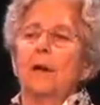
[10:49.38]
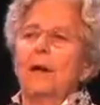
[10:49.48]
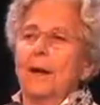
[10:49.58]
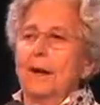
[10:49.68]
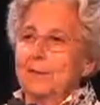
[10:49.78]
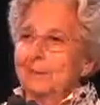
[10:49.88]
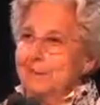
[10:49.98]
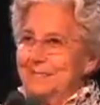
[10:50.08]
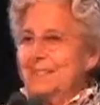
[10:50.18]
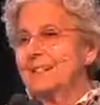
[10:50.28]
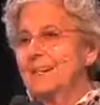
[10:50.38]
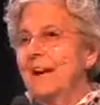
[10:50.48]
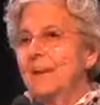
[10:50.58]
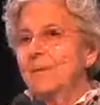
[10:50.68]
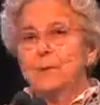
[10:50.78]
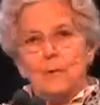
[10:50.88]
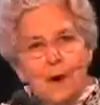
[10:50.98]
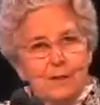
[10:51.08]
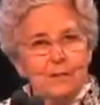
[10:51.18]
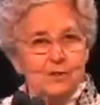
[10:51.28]
At the present time, Iran
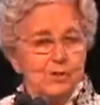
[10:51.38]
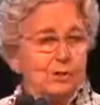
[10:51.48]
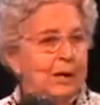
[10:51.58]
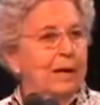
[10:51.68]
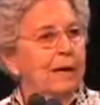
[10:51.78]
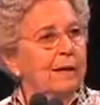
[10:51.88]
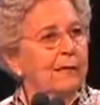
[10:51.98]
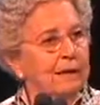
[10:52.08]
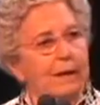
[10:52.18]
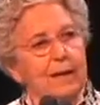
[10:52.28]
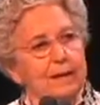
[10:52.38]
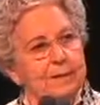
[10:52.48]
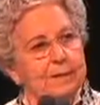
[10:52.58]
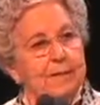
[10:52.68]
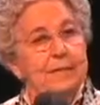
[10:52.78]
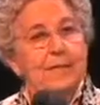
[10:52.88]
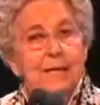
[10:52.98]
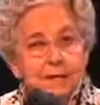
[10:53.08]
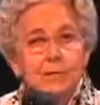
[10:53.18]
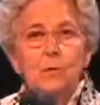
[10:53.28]
is suing the United States
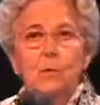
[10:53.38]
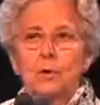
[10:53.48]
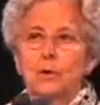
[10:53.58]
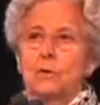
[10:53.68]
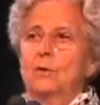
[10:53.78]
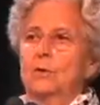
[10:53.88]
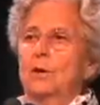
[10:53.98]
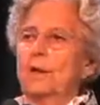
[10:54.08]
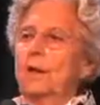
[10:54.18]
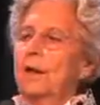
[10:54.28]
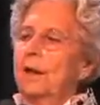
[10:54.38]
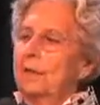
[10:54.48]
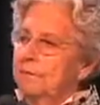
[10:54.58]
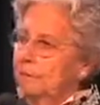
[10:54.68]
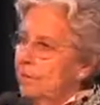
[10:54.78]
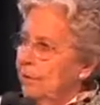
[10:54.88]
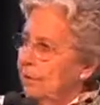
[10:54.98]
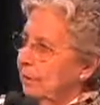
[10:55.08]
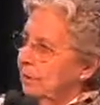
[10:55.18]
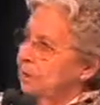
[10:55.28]
in the world court
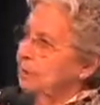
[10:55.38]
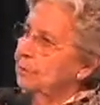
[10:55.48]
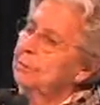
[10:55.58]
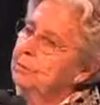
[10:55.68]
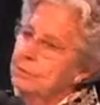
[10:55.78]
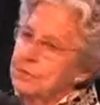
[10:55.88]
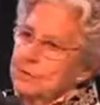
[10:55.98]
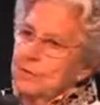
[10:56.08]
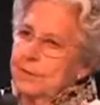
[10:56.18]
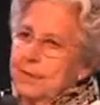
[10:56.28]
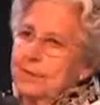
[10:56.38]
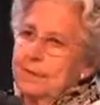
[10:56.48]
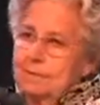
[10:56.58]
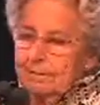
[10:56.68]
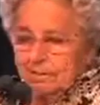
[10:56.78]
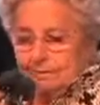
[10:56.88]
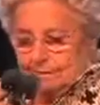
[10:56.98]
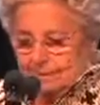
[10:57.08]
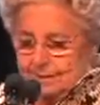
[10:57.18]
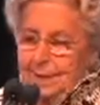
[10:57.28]
for two discrete
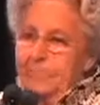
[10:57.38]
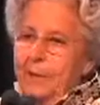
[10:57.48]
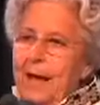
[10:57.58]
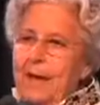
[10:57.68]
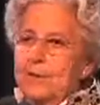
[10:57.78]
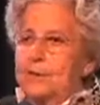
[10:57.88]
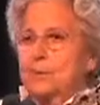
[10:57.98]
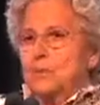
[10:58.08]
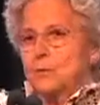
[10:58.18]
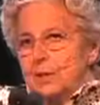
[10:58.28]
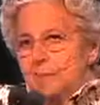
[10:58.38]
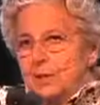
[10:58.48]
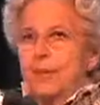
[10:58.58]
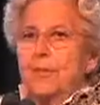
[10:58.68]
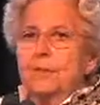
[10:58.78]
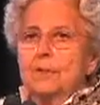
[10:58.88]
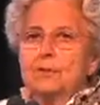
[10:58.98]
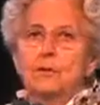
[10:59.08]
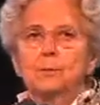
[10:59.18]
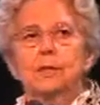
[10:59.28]
separate actions which have nothing to
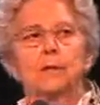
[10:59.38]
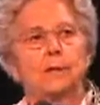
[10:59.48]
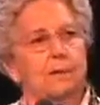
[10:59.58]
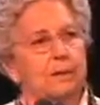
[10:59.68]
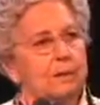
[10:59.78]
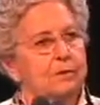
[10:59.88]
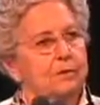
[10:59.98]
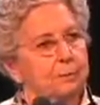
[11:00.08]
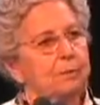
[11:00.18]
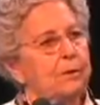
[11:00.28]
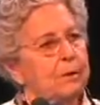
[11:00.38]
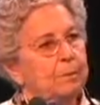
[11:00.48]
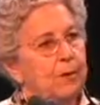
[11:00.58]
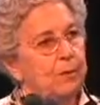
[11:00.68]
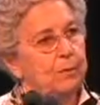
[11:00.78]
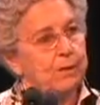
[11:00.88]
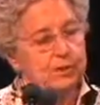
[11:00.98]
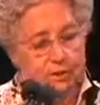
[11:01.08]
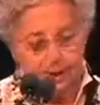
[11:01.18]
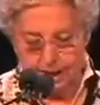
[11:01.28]
do with the, with the tribunal upon which
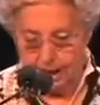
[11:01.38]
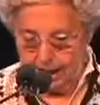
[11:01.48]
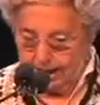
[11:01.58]
I